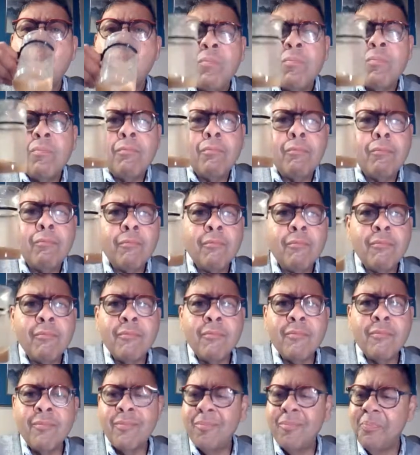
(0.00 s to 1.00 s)

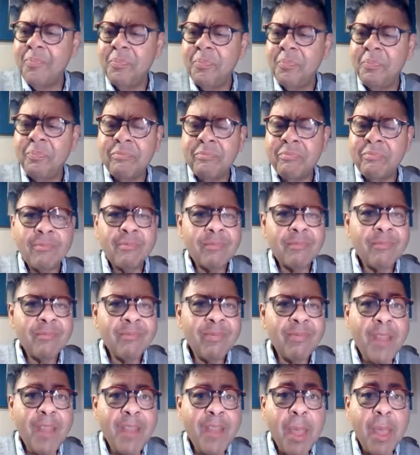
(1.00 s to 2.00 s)
Mm,
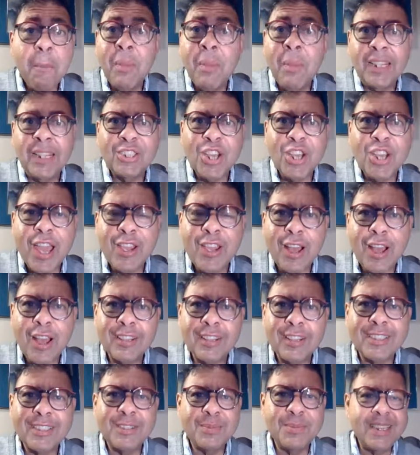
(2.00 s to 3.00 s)
my chai got
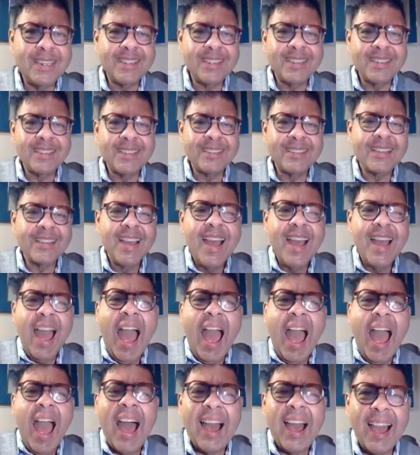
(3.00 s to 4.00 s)
sweetened.
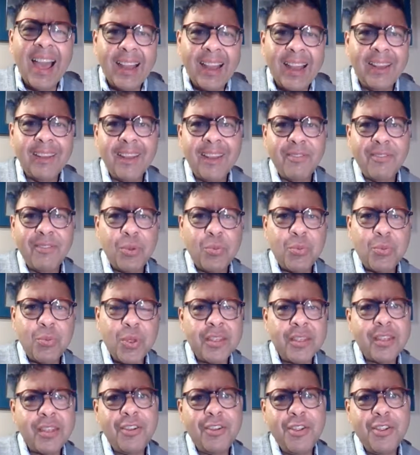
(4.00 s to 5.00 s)
I love it when
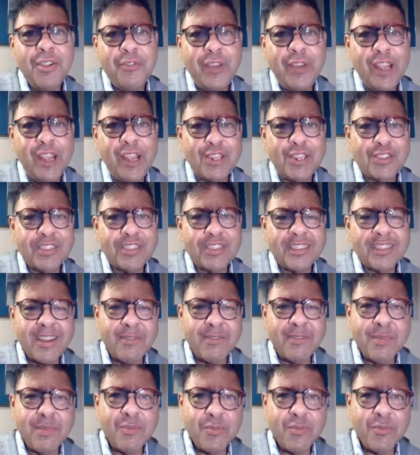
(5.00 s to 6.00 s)
there are new features that have
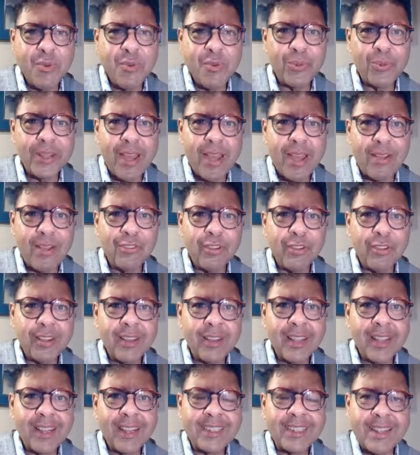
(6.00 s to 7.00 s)
been rolled out on
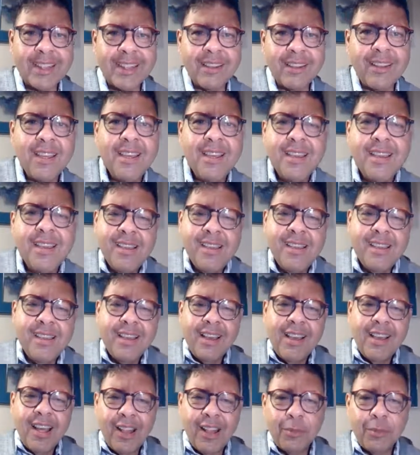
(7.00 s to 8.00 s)
LinkedIn,
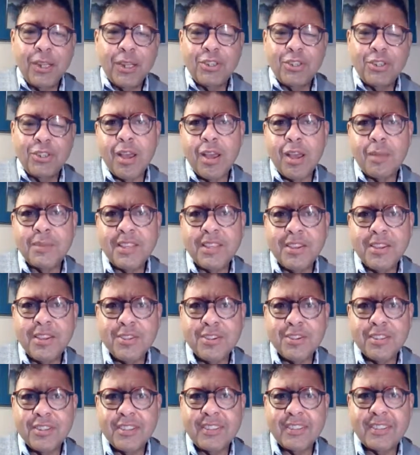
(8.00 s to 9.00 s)
helping job
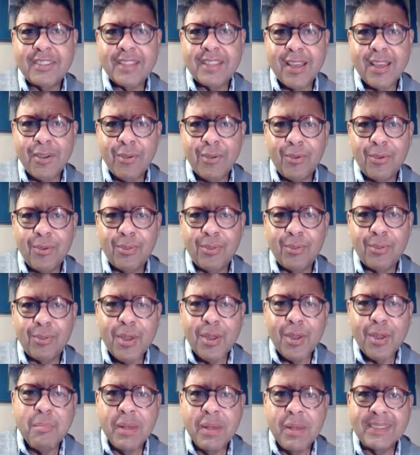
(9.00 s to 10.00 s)
seekers. So 3
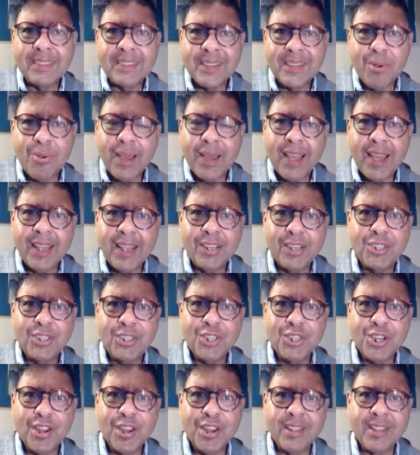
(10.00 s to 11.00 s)
months ago, I'd
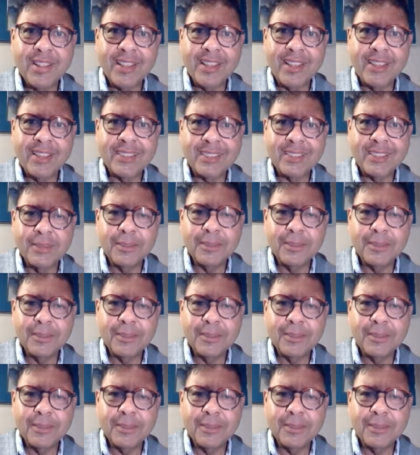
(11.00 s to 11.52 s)
shared this,